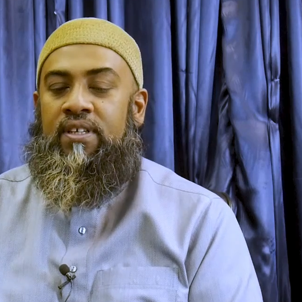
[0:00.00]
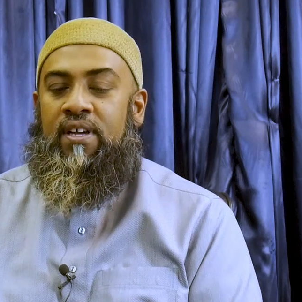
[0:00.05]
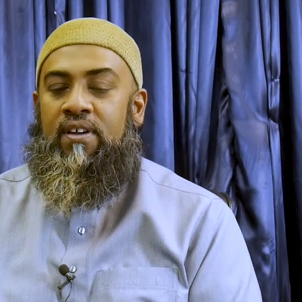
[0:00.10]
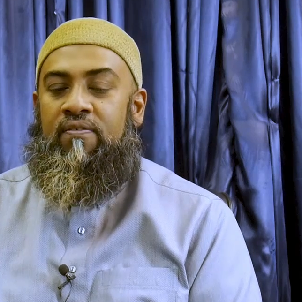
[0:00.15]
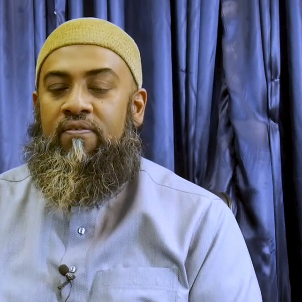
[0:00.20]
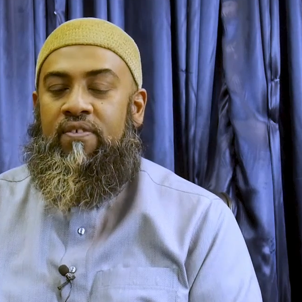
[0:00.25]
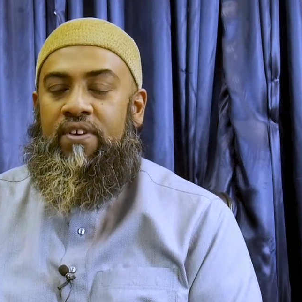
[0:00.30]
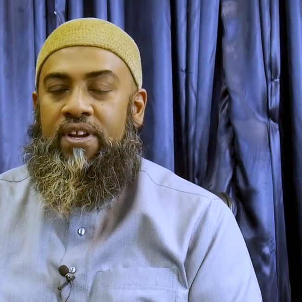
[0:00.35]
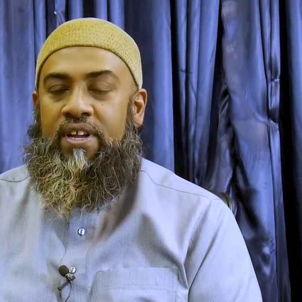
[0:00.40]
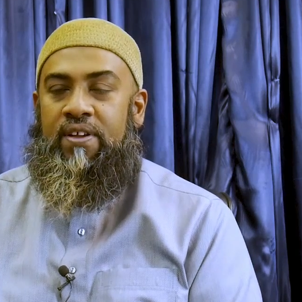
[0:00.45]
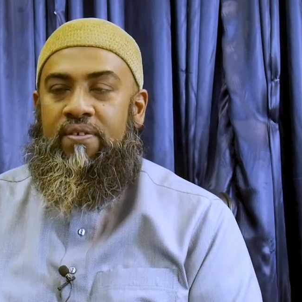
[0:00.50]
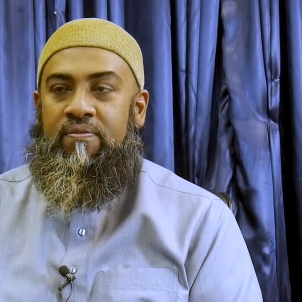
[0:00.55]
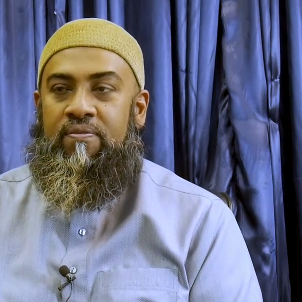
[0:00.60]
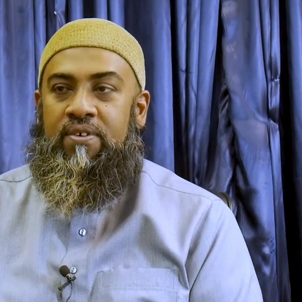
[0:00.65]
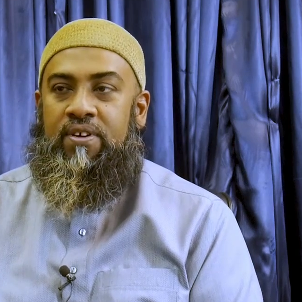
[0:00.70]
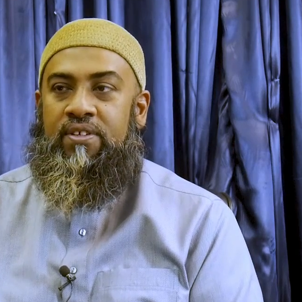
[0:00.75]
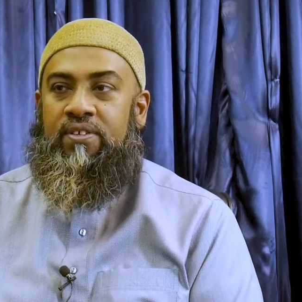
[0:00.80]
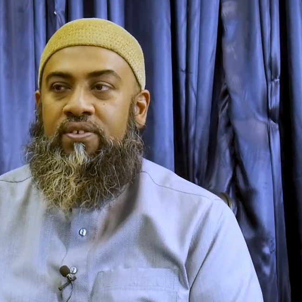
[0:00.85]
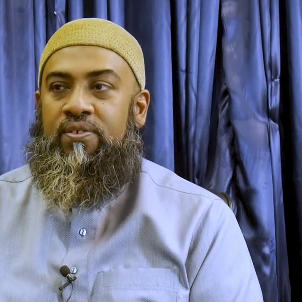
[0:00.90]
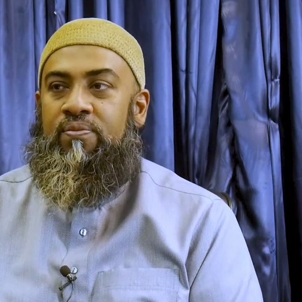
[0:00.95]
of what he
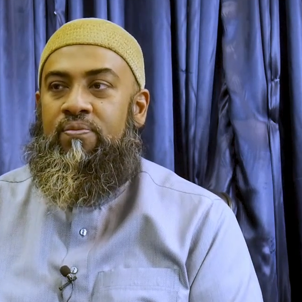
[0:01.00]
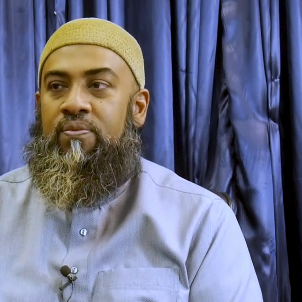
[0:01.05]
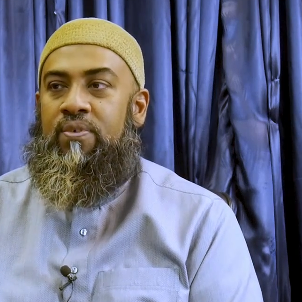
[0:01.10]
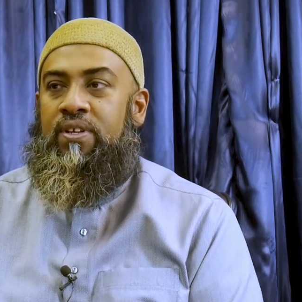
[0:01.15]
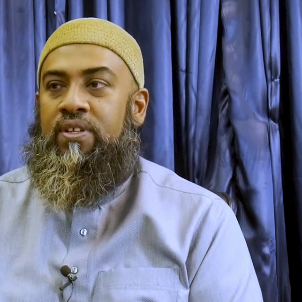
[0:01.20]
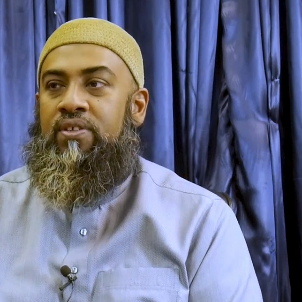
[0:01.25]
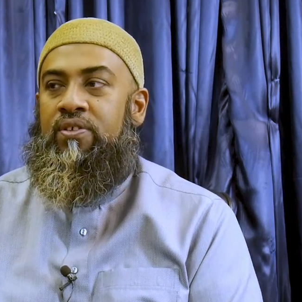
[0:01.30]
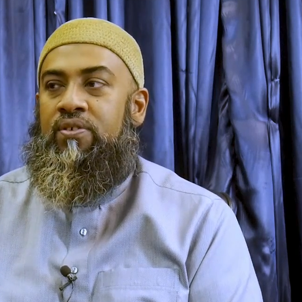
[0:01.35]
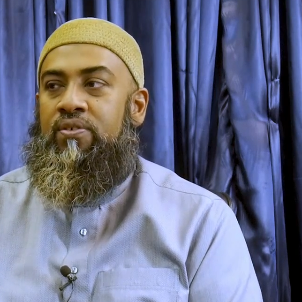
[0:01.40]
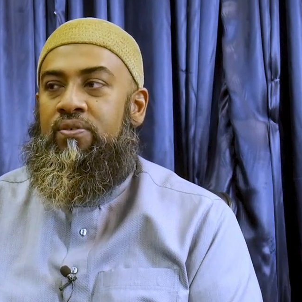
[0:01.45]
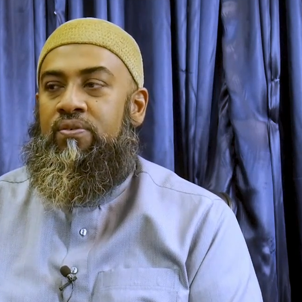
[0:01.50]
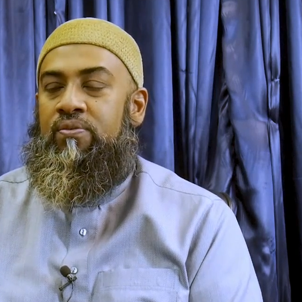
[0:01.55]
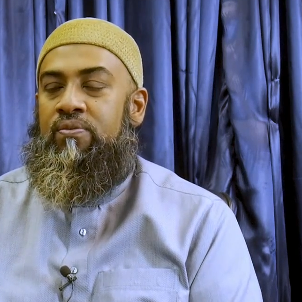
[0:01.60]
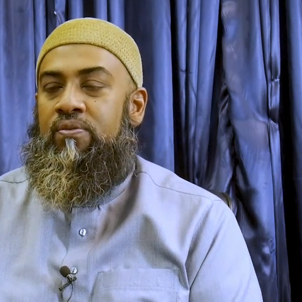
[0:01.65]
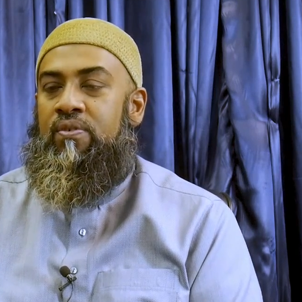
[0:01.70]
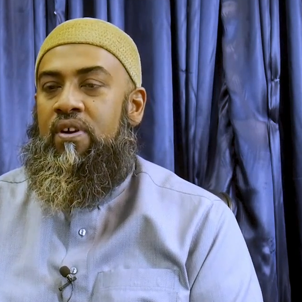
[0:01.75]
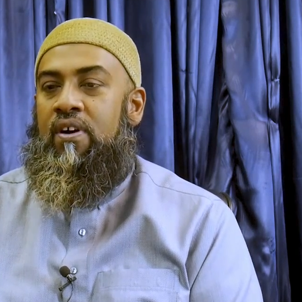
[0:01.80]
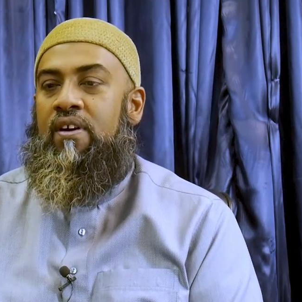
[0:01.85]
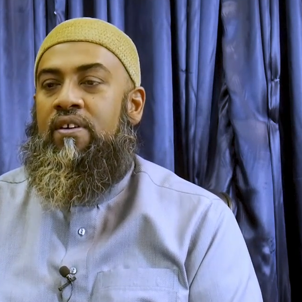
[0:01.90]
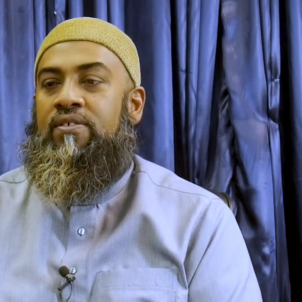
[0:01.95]
wants one
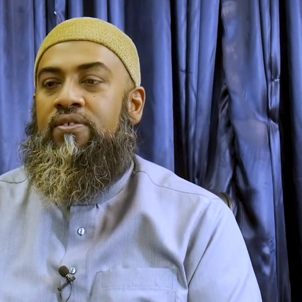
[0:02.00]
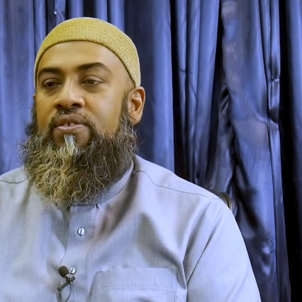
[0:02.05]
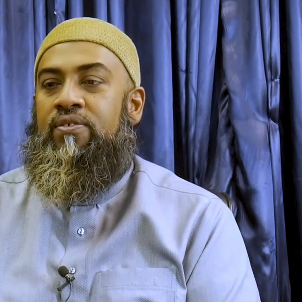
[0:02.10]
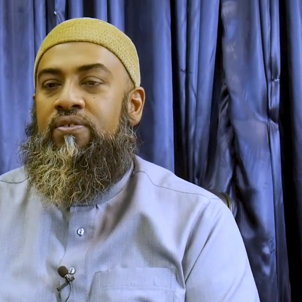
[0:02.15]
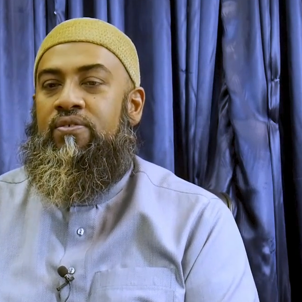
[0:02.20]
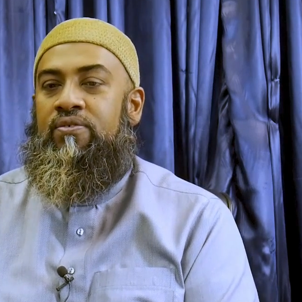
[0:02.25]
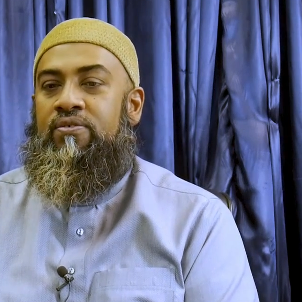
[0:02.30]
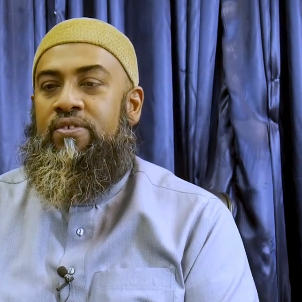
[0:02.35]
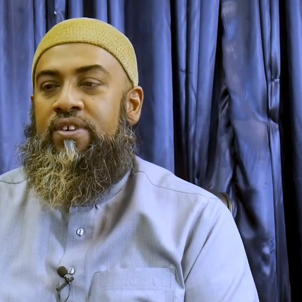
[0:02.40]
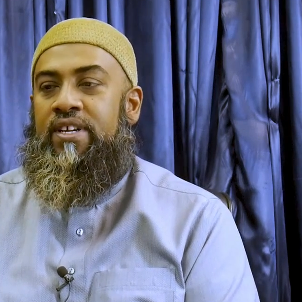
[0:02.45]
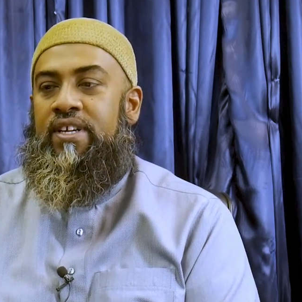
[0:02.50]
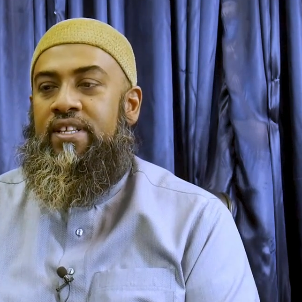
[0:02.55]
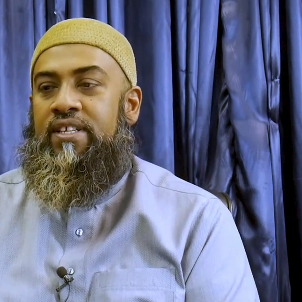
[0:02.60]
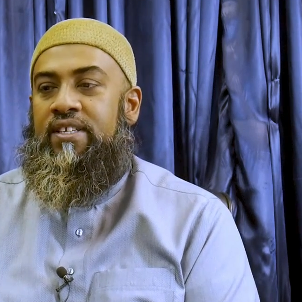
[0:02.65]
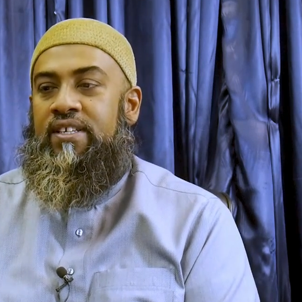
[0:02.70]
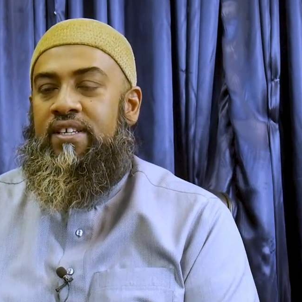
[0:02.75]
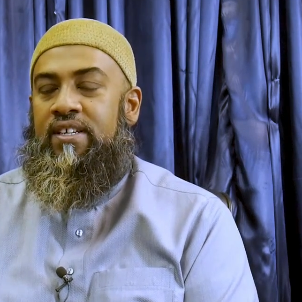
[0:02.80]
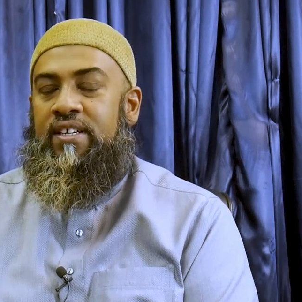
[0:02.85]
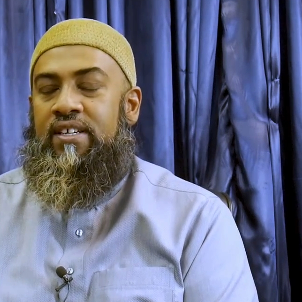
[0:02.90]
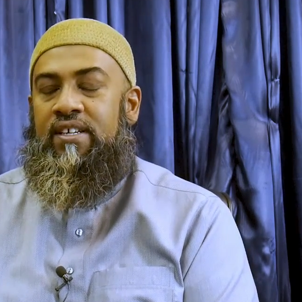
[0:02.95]
to
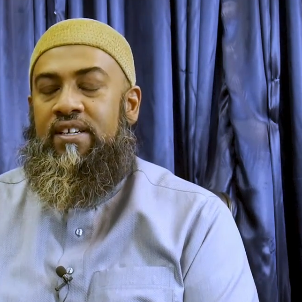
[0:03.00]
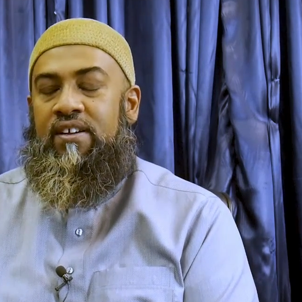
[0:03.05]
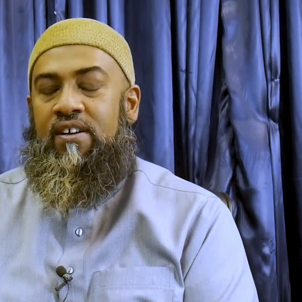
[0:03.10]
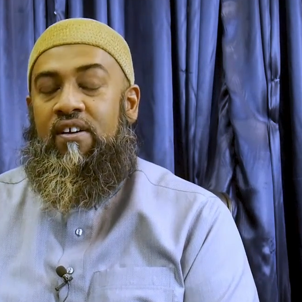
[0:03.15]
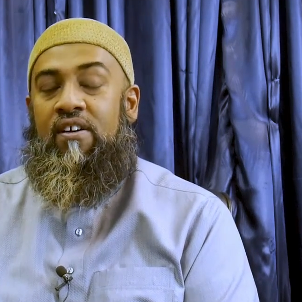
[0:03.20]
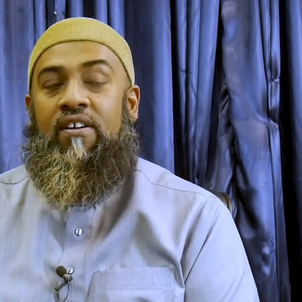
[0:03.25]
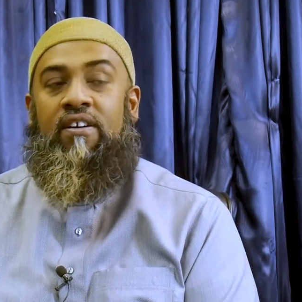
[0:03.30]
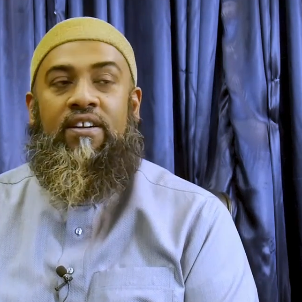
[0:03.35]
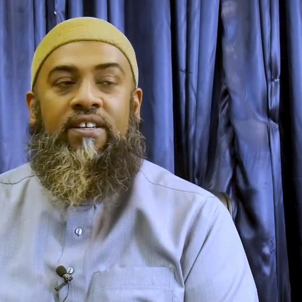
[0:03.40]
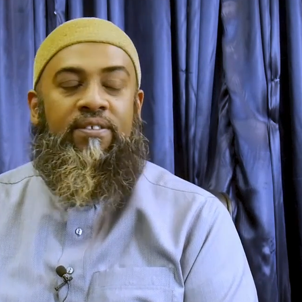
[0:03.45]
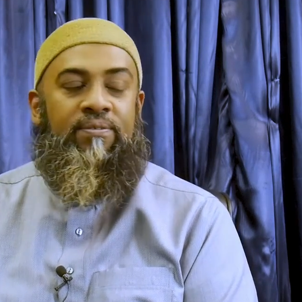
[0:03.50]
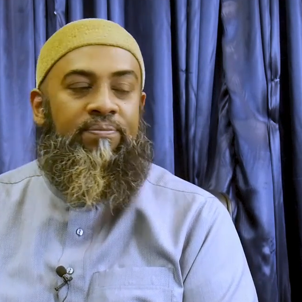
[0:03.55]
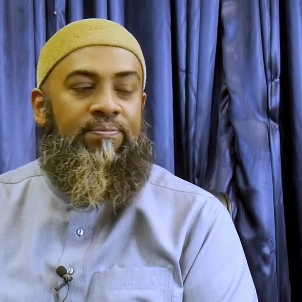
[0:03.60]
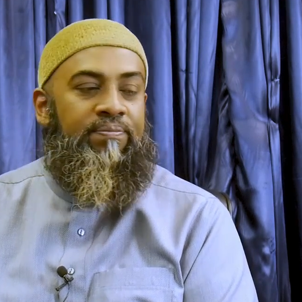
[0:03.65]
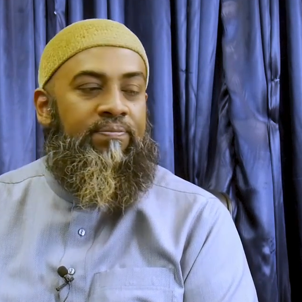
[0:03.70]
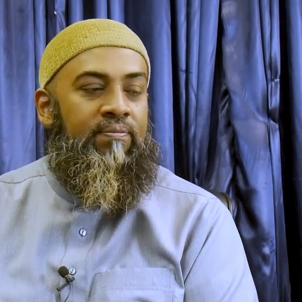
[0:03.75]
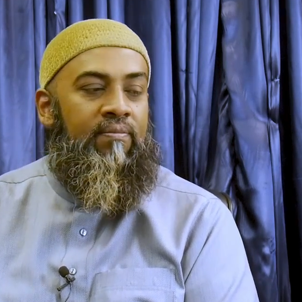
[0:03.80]
concentrate on.